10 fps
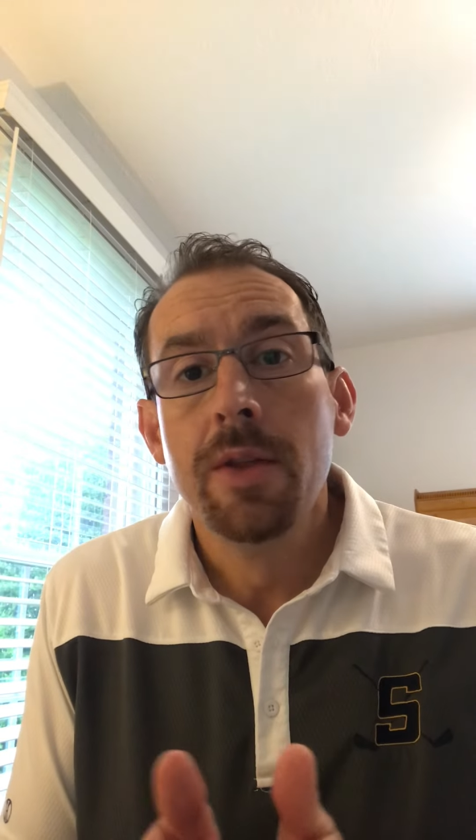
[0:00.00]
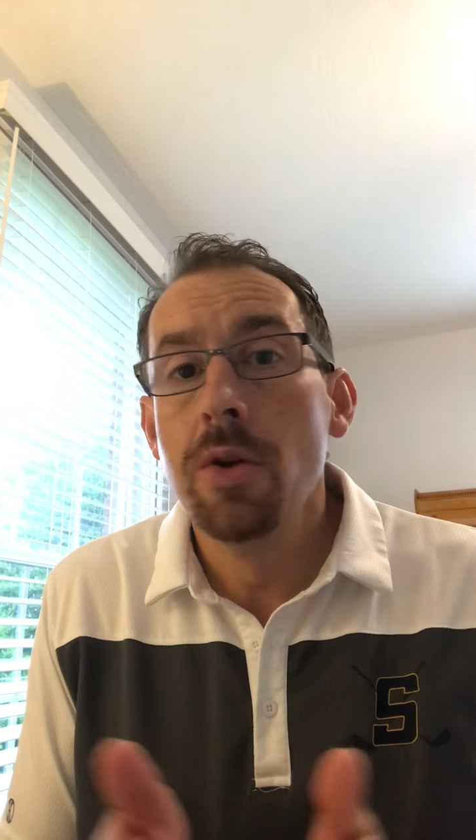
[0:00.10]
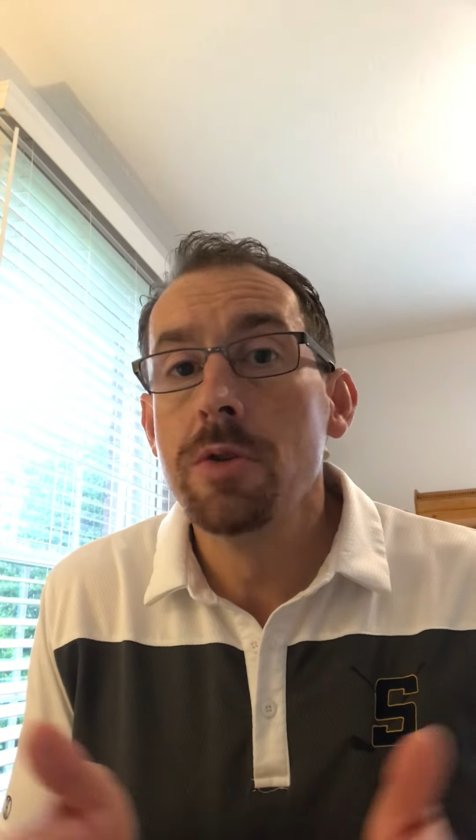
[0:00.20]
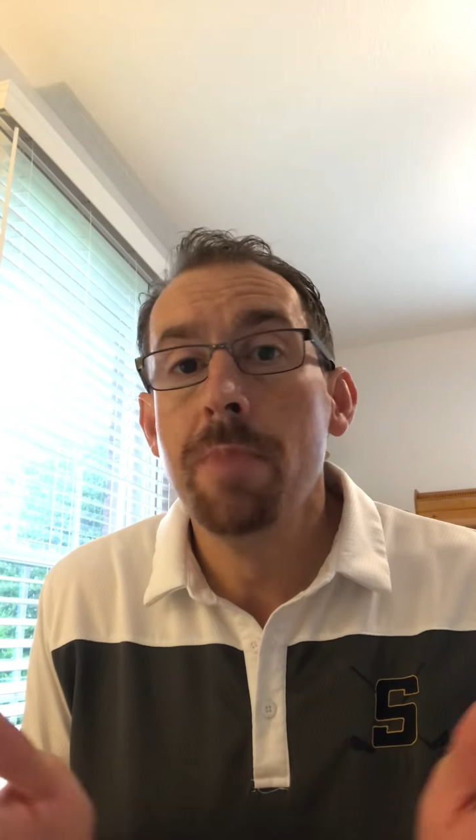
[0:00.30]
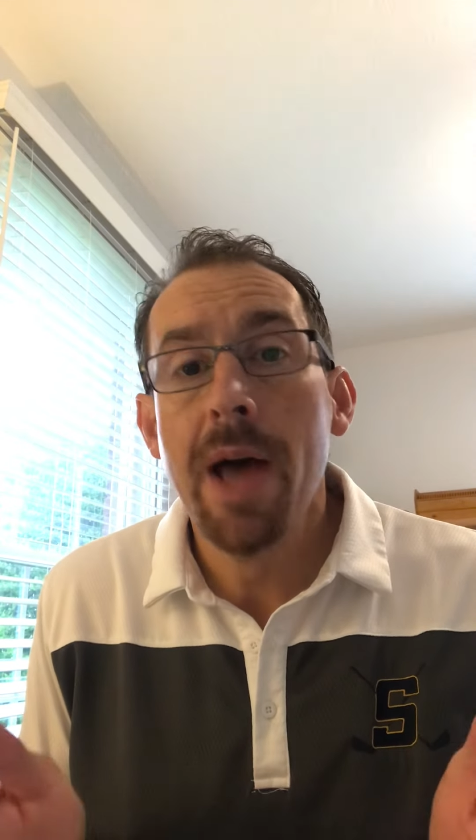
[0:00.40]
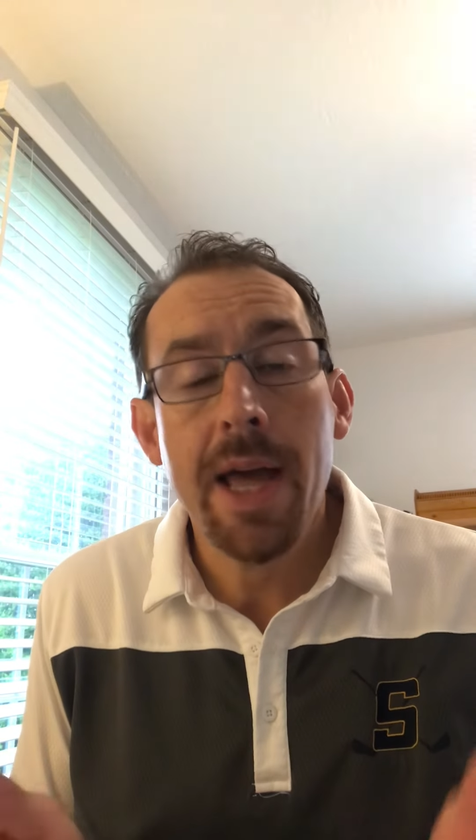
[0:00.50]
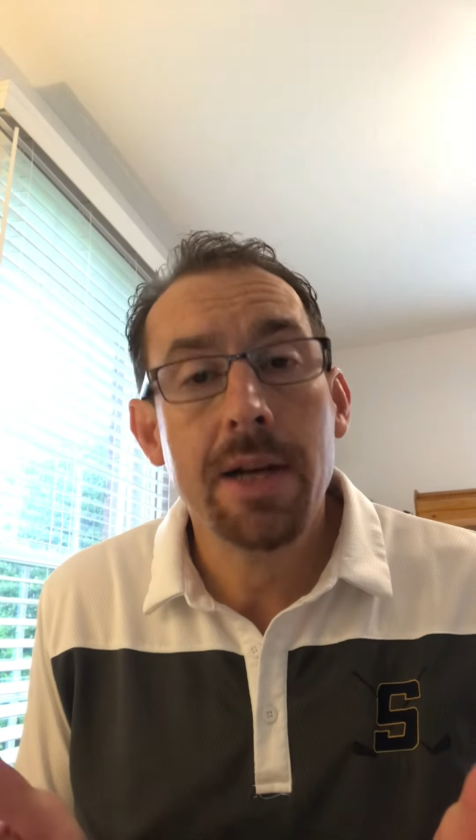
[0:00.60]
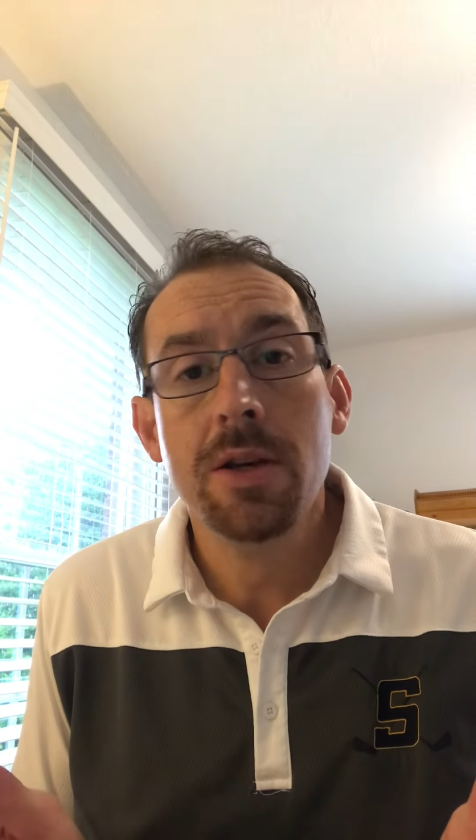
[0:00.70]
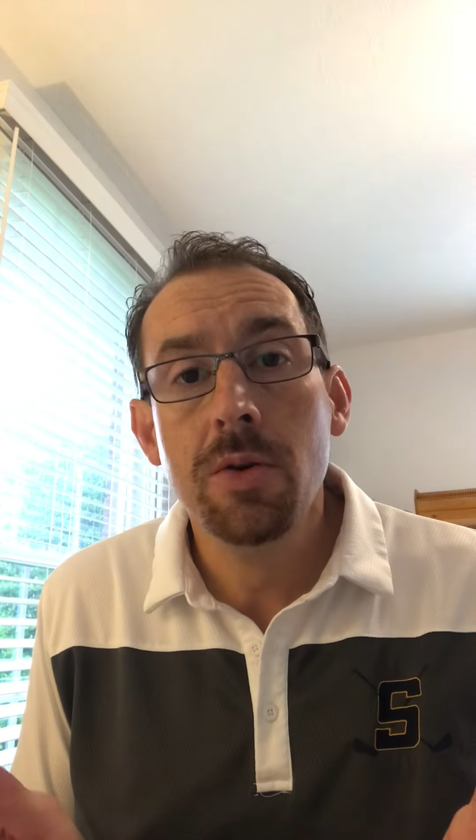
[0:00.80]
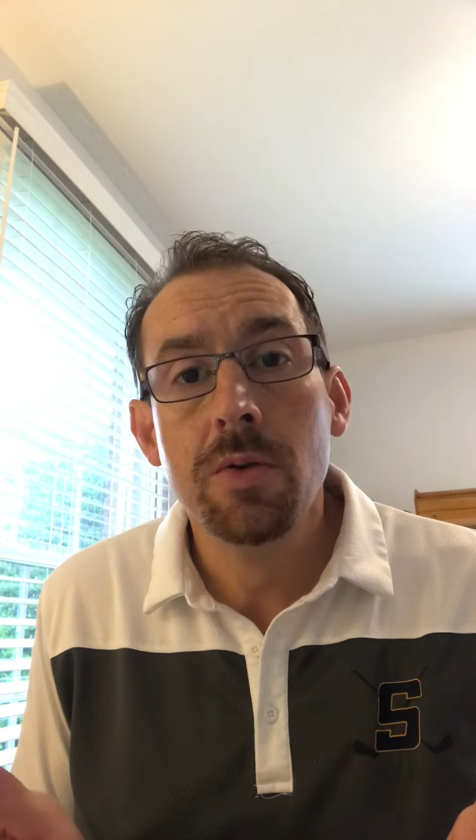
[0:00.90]
There's bad
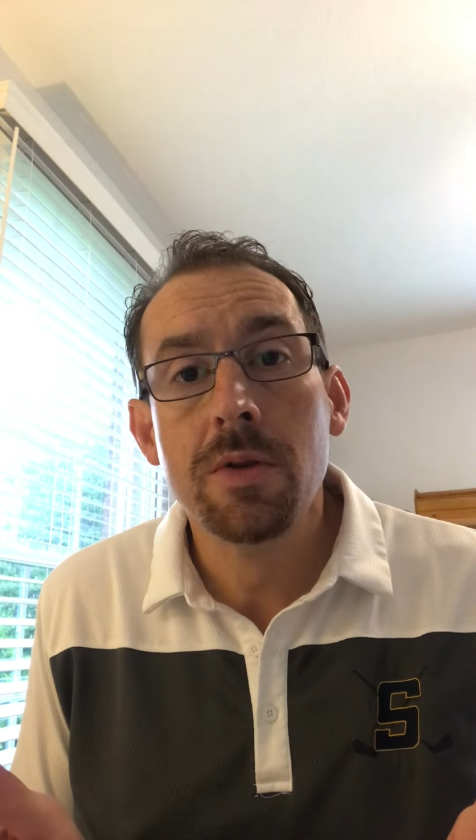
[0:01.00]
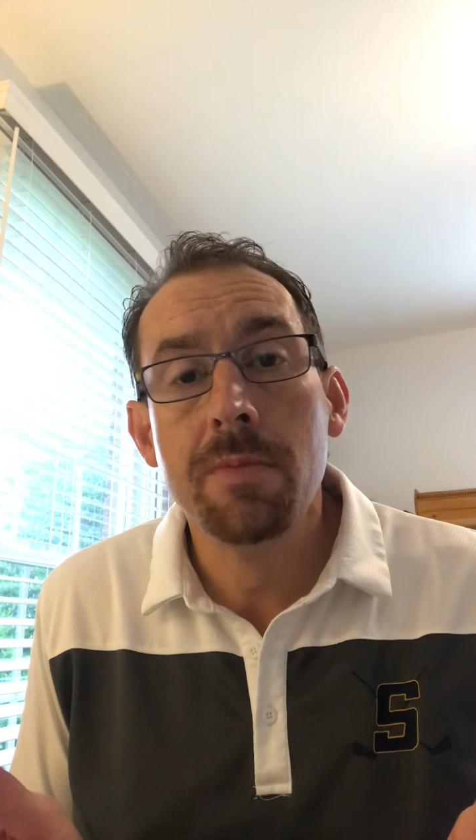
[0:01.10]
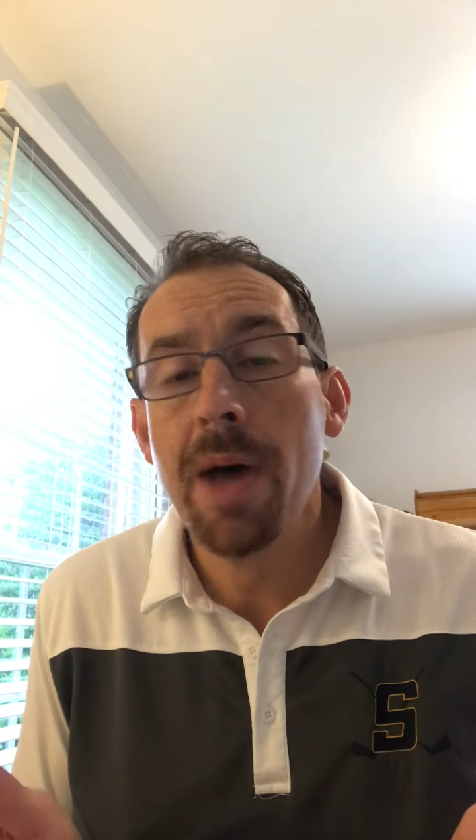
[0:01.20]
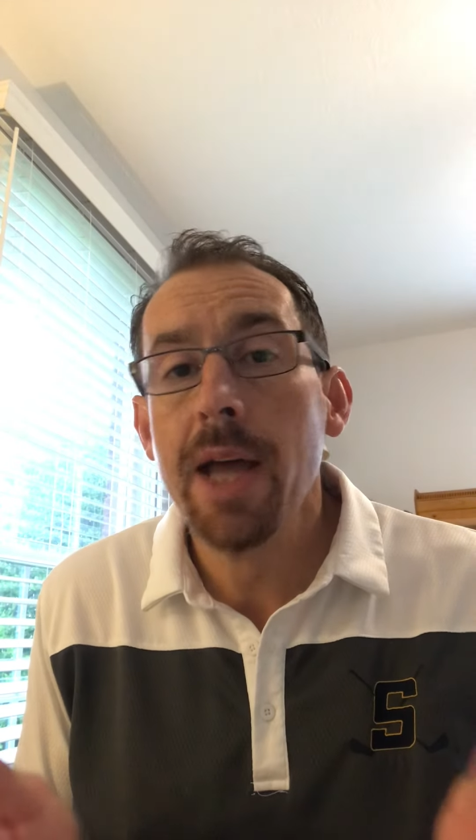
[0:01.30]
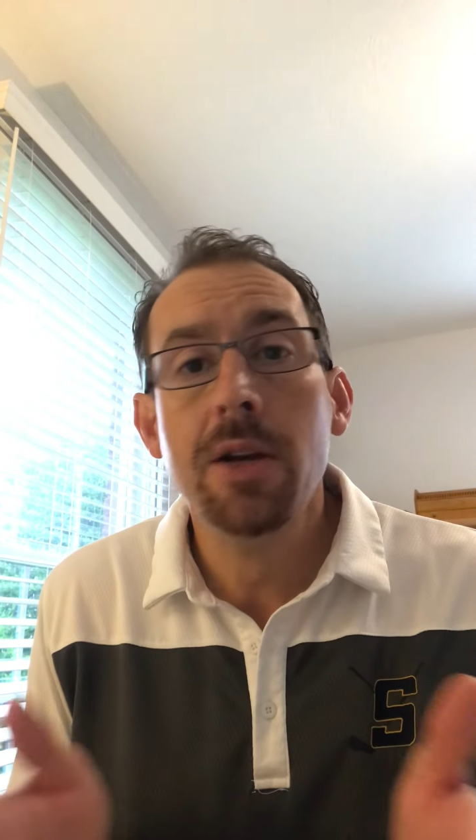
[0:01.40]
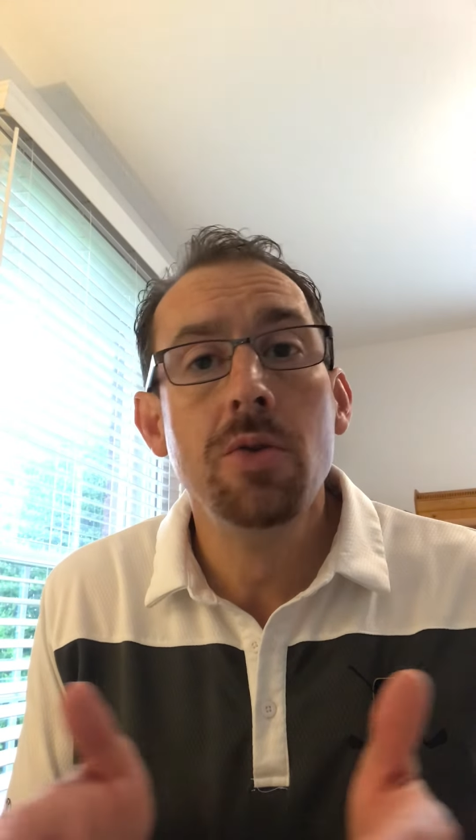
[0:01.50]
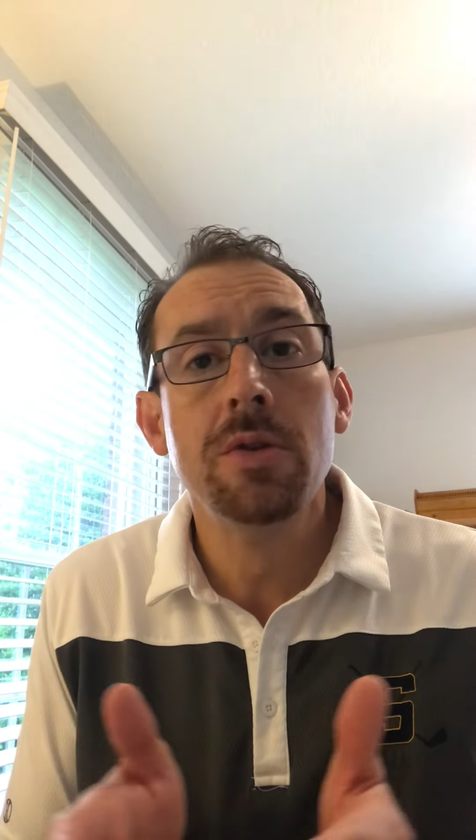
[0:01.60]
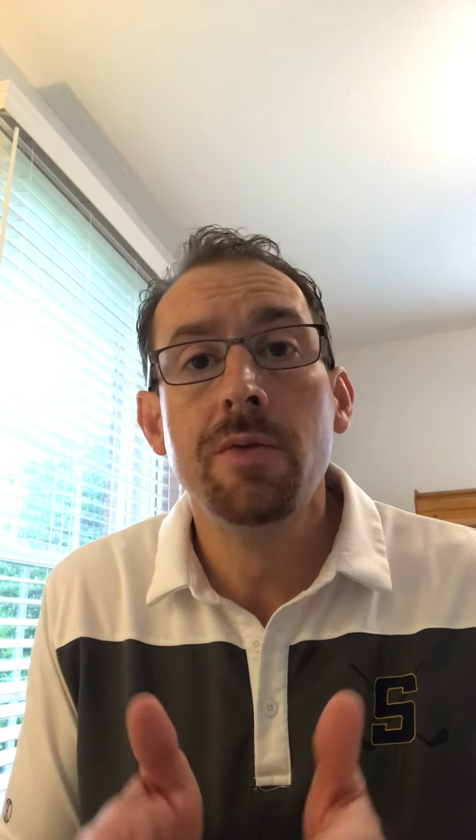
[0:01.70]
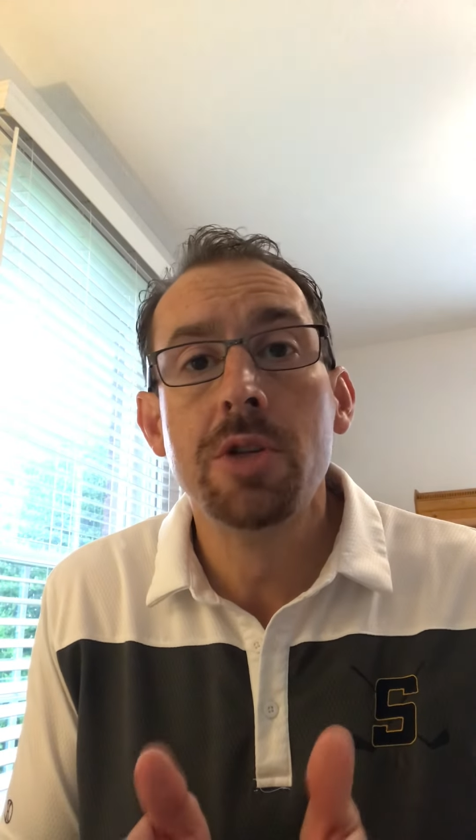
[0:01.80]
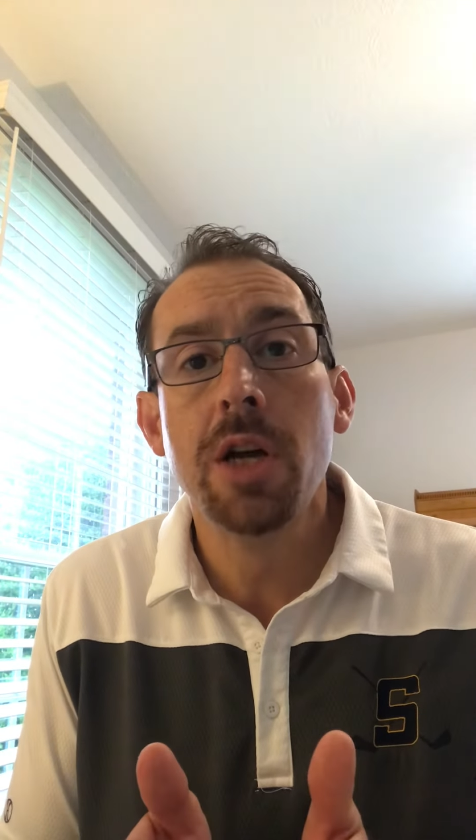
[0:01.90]
news. The bad news
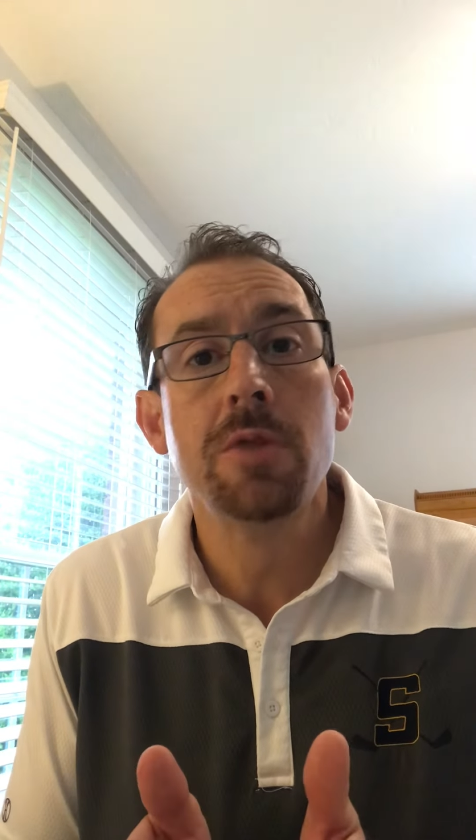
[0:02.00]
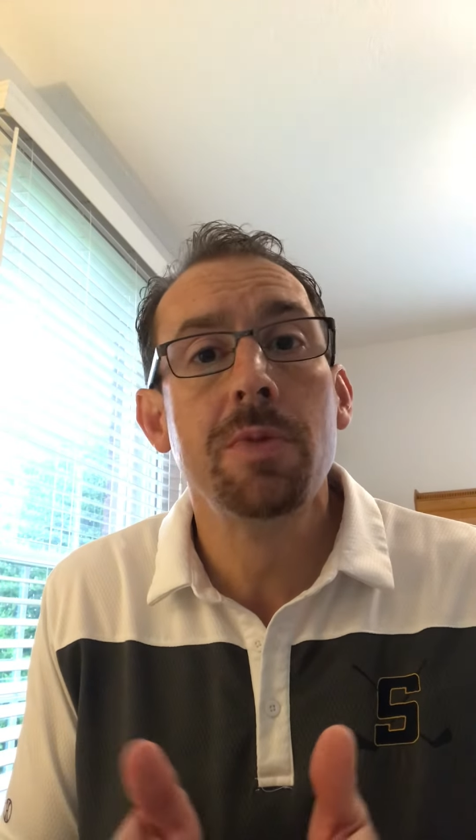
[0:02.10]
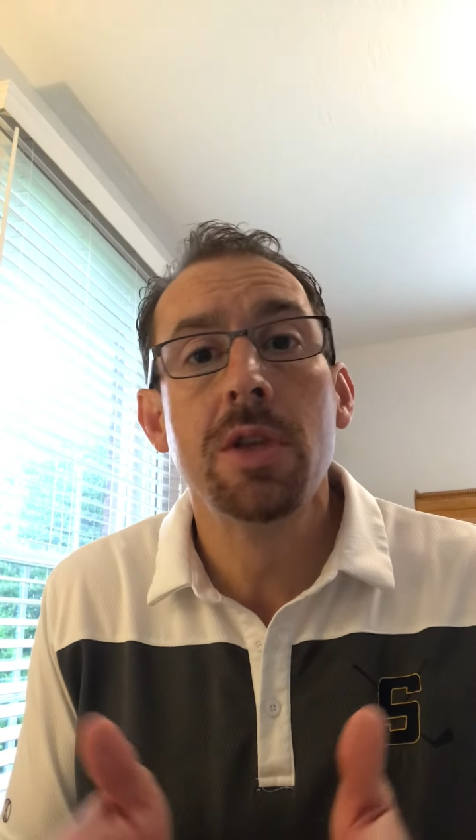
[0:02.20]
of judgment,